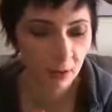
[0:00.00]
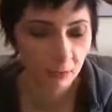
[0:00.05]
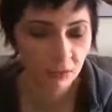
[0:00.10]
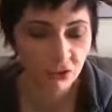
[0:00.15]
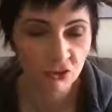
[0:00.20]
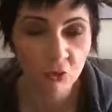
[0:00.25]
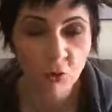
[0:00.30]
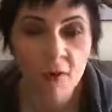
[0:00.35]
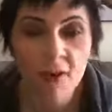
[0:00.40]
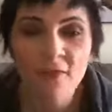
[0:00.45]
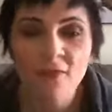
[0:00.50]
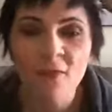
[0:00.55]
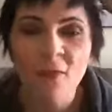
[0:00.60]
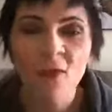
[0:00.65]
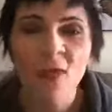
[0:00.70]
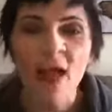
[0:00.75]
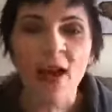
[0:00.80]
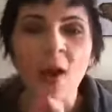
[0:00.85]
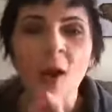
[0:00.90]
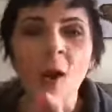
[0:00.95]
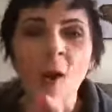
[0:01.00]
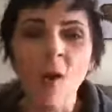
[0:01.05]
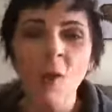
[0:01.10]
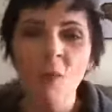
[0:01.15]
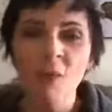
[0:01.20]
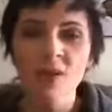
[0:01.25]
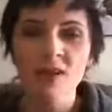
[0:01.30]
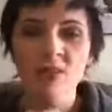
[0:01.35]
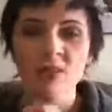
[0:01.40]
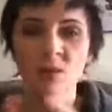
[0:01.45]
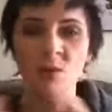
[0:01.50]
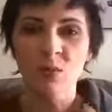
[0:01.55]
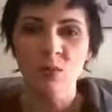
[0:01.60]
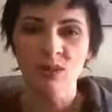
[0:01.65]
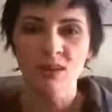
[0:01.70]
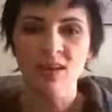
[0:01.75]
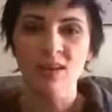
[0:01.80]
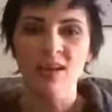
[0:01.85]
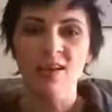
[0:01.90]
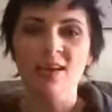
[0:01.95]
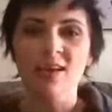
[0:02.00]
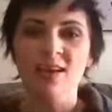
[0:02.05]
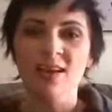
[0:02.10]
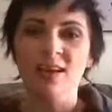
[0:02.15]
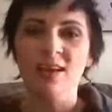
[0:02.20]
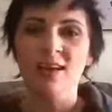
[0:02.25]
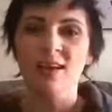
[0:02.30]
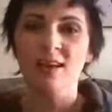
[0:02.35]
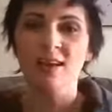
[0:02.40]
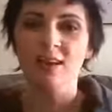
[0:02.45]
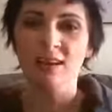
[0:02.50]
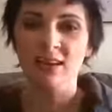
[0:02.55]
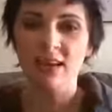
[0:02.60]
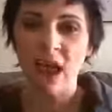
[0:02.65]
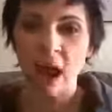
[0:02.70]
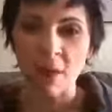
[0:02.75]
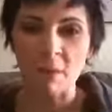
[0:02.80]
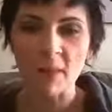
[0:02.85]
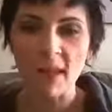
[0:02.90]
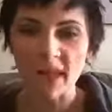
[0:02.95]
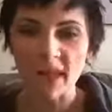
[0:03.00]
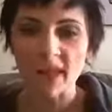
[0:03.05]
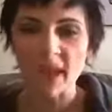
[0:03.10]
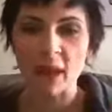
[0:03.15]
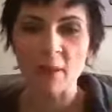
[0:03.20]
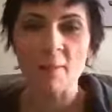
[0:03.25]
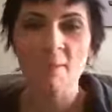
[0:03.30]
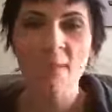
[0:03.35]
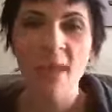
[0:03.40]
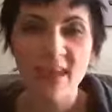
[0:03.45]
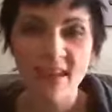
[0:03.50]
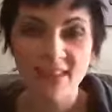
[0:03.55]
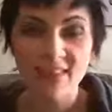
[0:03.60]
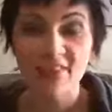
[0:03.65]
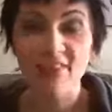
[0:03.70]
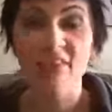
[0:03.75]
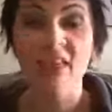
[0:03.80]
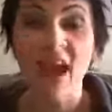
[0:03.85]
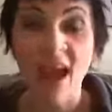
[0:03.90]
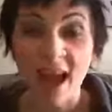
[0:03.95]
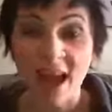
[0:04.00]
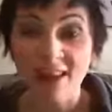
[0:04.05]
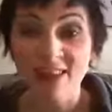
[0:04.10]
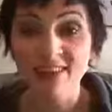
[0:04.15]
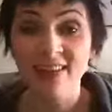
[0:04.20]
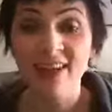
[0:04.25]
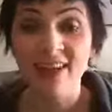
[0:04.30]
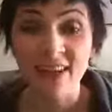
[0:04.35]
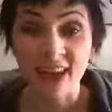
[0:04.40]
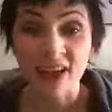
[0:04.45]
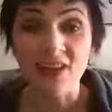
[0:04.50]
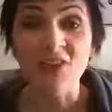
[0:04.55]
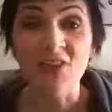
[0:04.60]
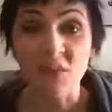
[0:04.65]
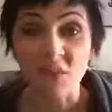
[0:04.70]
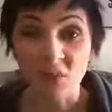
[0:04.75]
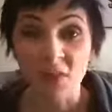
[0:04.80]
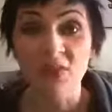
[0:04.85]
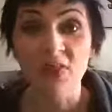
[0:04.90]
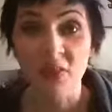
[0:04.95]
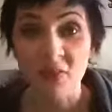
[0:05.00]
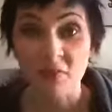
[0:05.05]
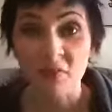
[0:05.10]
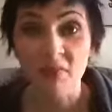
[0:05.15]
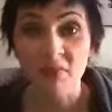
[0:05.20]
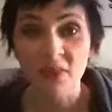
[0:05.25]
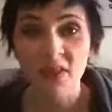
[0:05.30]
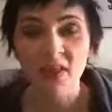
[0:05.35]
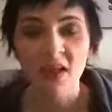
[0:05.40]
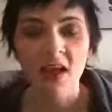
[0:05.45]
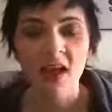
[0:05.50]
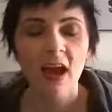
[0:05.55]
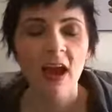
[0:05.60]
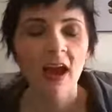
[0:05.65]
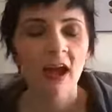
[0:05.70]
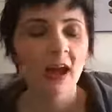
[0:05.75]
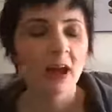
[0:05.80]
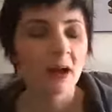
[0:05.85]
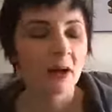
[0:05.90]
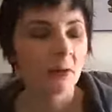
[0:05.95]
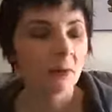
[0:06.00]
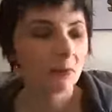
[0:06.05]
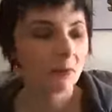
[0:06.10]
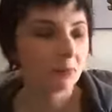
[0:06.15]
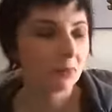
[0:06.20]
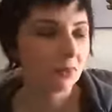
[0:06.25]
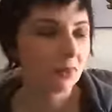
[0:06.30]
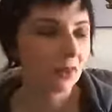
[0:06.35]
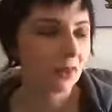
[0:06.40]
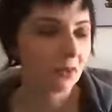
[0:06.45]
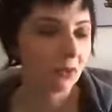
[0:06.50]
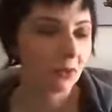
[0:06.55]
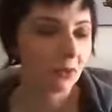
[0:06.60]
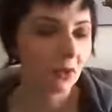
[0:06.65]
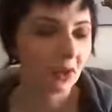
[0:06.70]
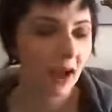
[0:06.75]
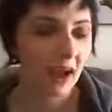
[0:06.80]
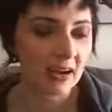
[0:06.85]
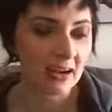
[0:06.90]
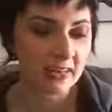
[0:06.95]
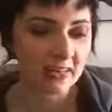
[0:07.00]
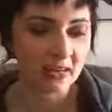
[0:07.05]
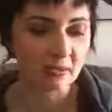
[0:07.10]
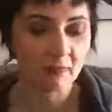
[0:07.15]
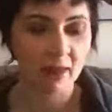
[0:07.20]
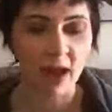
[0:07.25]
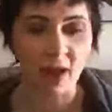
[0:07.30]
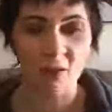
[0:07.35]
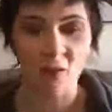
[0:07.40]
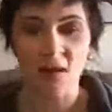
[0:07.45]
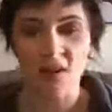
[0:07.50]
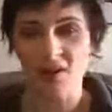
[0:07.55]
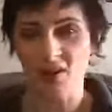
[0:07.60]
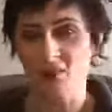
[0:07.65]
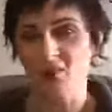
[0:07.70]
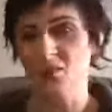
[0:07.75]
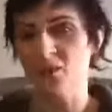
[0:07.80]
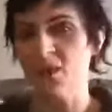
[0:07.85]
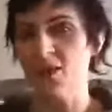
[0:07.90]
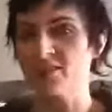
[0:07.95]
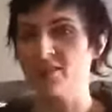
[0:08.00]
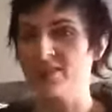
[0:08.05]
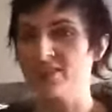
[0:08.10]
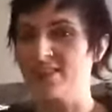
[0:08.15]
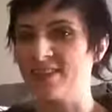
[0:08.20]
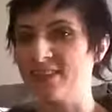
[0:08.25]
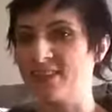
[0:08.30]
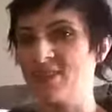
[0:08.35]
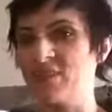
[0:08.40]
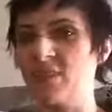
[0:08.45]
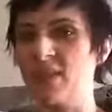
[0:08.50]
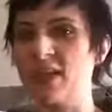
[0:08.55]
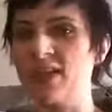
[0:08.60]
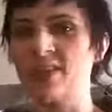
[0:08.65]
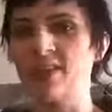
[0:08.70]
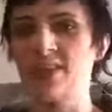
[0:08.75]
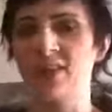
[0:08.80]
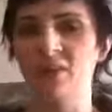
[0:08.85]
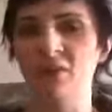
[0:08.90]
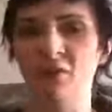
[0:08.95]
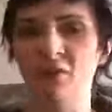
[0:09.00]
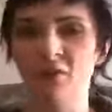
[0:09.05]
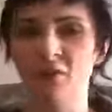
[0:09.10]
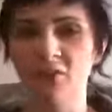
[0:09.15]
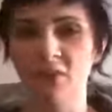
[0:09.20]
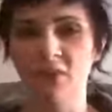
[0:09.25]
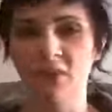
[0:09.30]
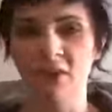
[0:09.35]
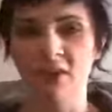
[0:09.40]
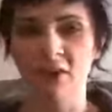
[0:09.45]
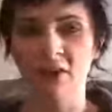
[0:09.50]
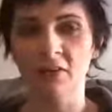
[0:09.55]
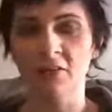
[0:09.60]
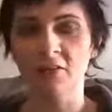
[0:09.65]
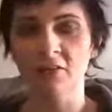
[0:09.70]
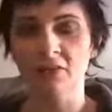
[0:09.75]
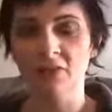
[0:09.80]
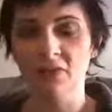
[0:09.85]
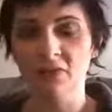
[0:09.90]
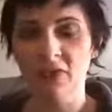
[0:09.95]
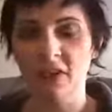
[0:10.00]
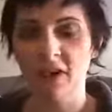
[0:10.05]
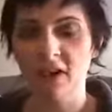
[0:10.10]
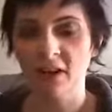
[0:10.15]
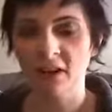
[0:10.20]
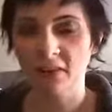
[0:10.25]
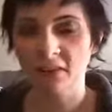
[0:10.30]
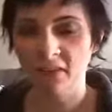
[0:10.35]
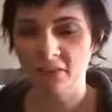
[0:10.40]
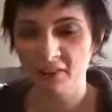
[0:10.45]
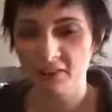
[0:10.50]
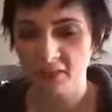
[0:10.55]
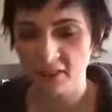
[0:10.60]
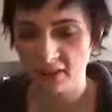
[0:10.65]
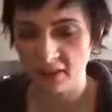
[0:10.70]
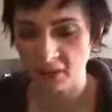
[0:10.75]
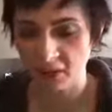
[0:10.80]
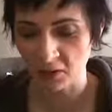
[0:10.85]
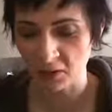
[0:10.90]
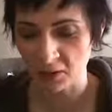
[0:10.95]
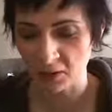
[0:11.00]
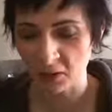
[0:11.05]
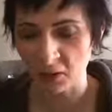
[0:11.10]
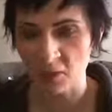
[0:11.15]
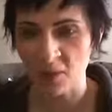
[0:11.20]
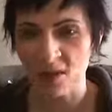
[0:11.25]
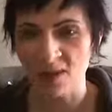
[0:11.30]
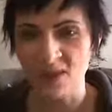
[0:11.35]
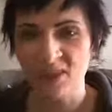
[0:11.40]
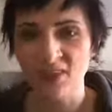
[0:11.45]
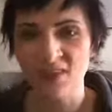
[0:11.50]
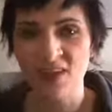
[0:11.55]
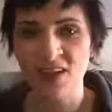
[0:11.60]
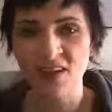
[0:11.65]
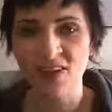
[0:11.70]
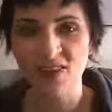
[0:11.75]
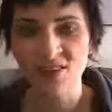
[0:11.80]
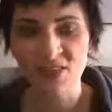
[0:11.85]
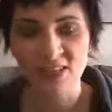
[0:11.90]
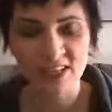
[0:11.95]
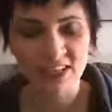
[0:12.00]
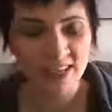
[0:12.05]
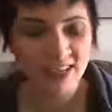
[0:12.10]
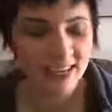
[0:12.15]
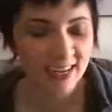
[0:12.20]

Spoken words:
joyful, and hoping that we come in and make that connection with them. They kind of sit back waiting for us in this space of pure positive energy.